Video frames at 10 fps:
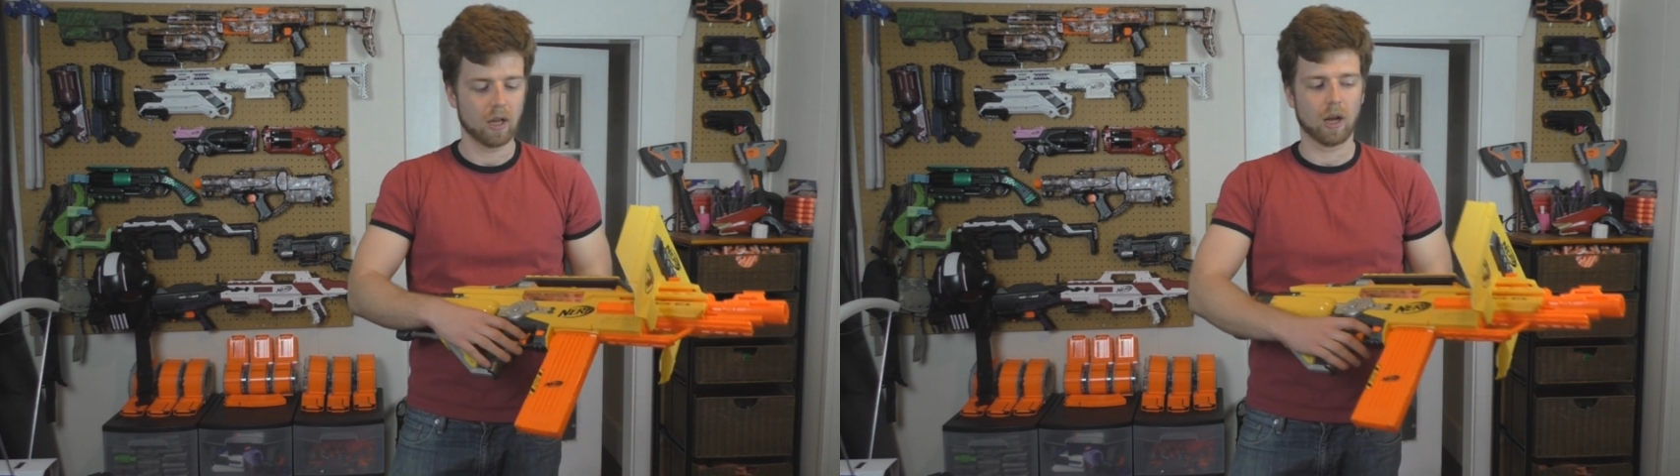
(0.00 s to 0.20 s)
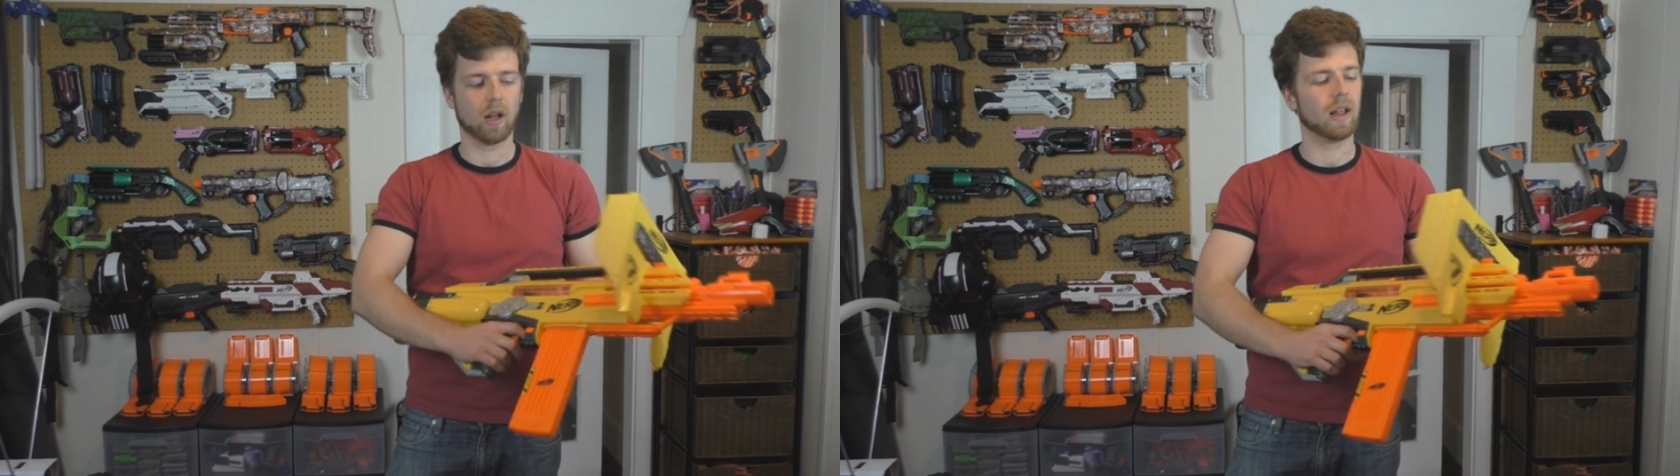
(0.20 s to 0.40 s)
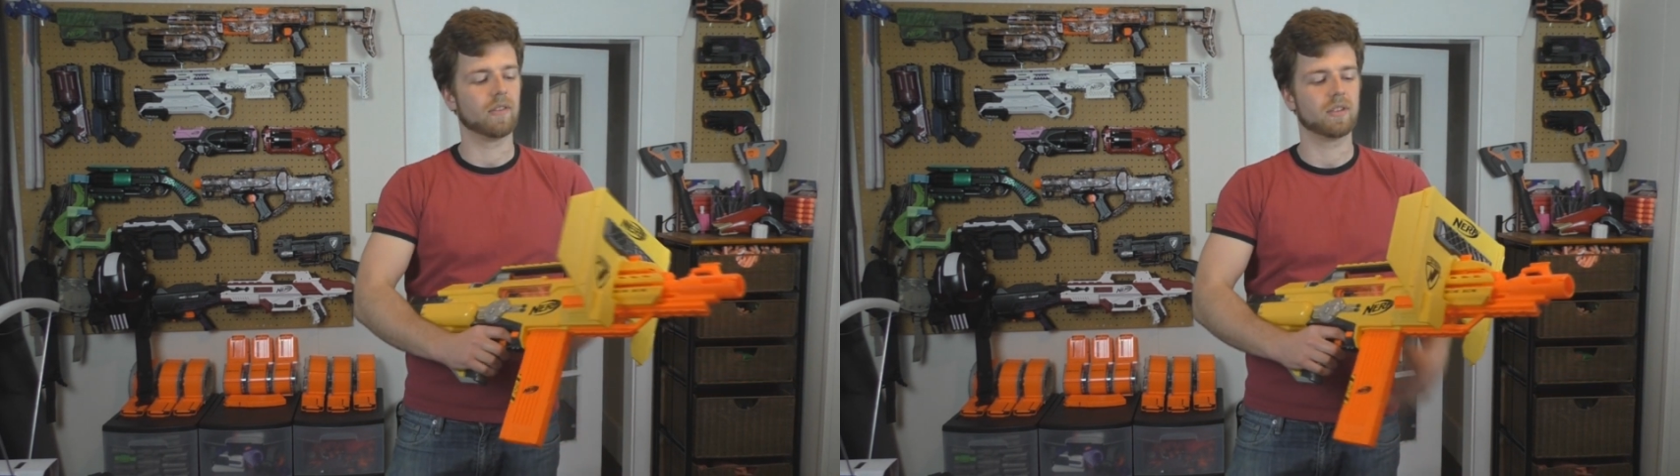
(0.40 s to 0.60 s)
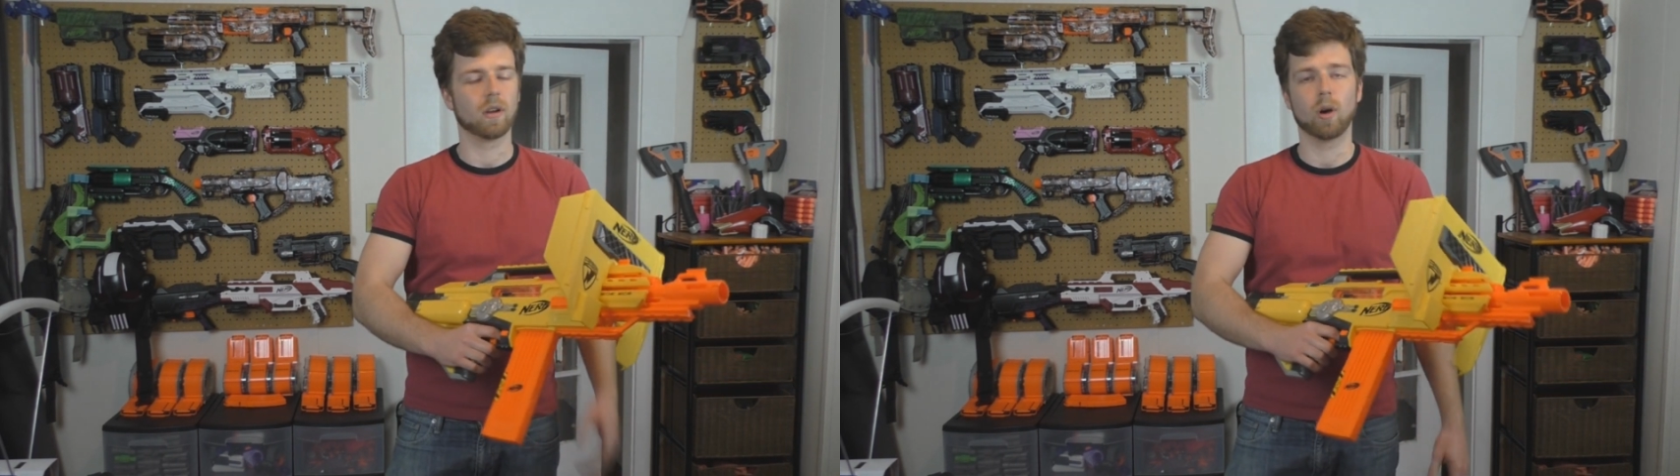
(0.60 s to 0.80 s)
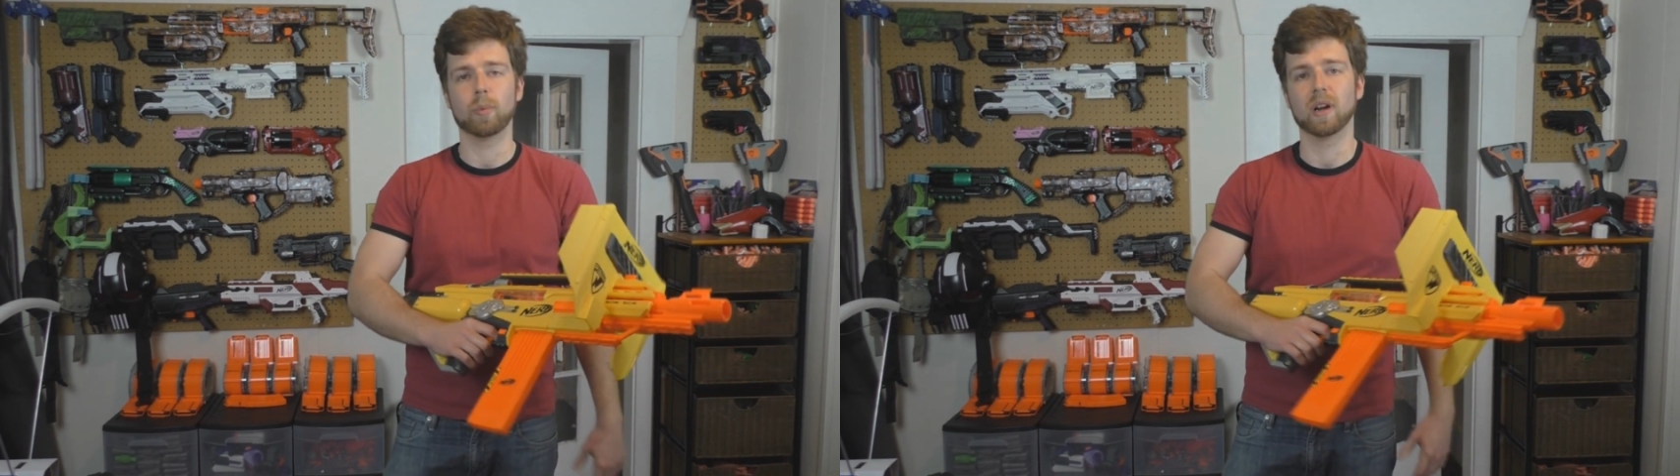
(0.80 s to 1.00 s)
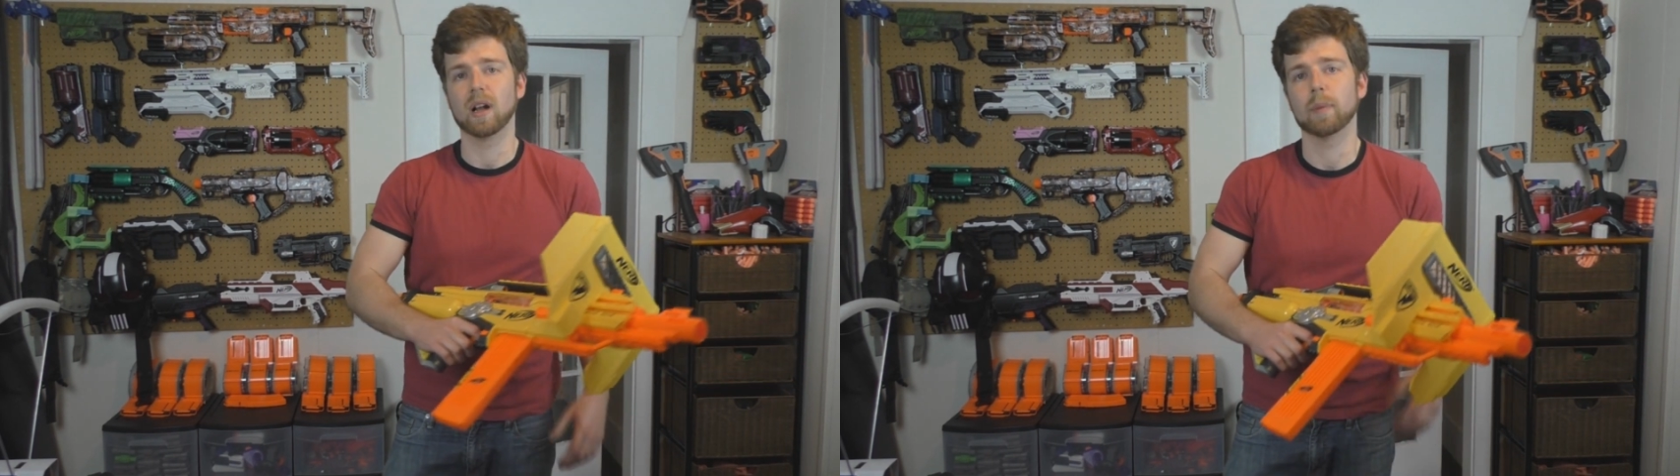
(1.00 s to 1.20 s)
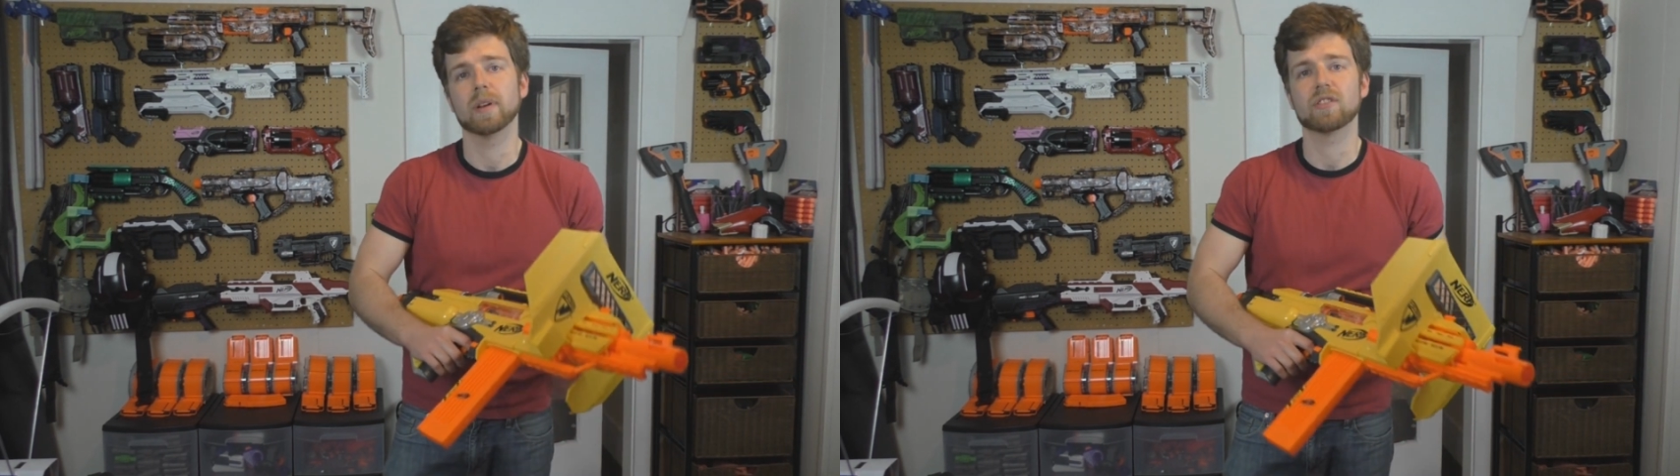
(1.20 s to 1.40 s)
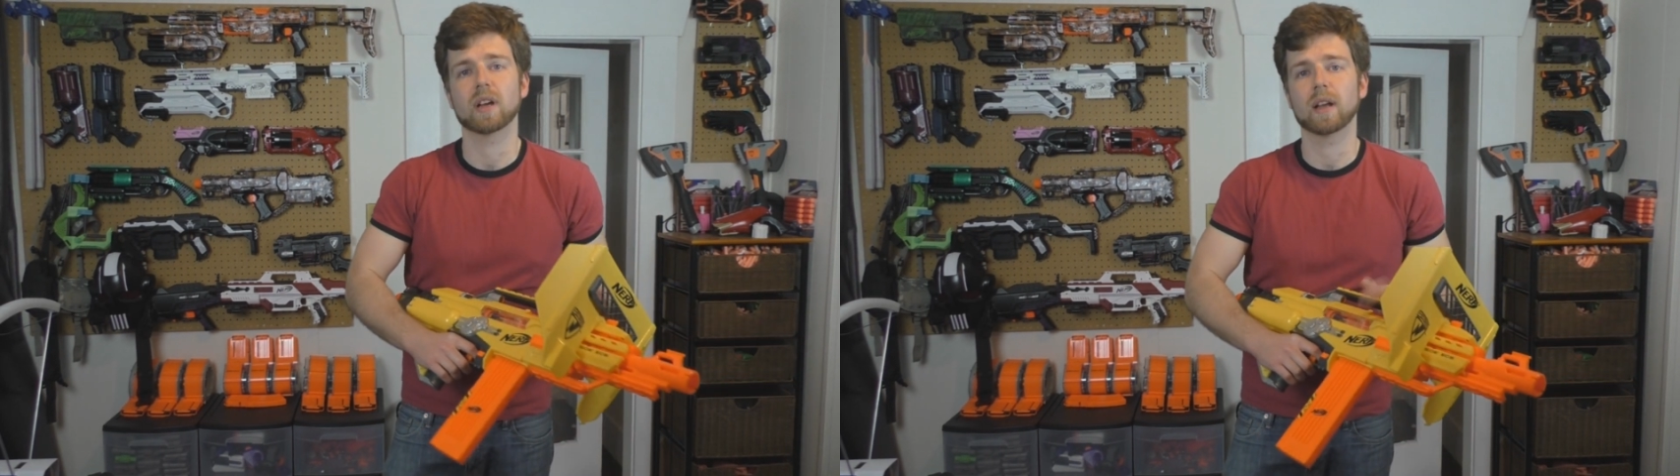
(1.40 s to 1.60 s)
I'll have to open it up
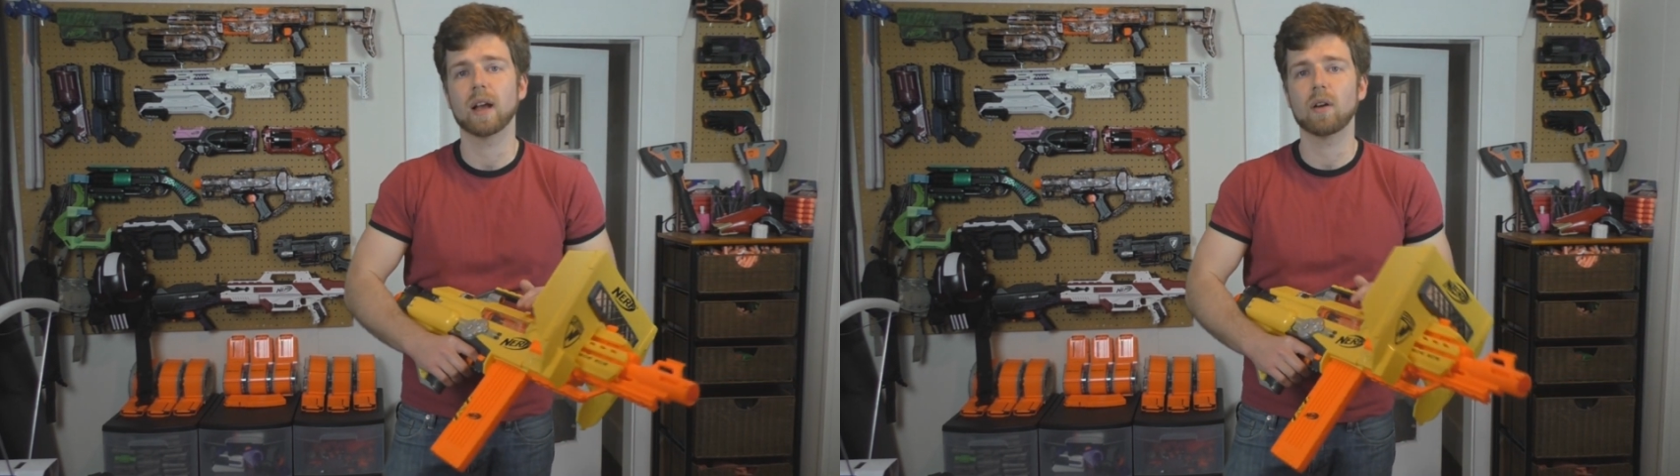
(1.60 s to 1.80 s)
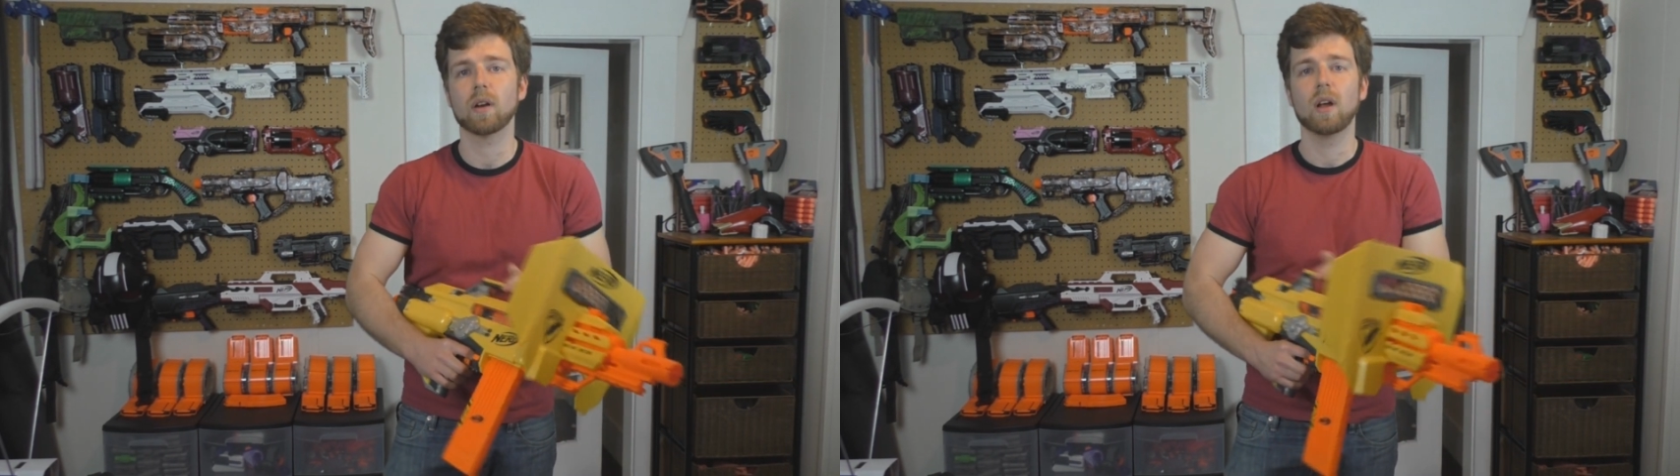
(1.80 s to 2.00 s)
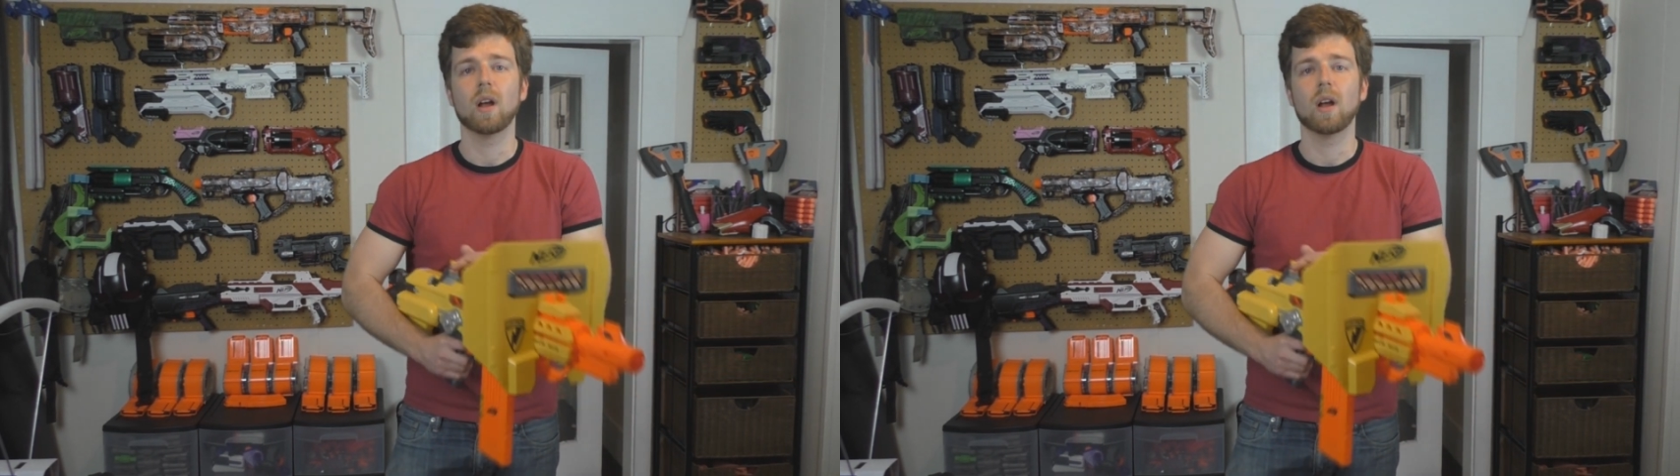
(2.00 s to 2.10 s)
and check it out.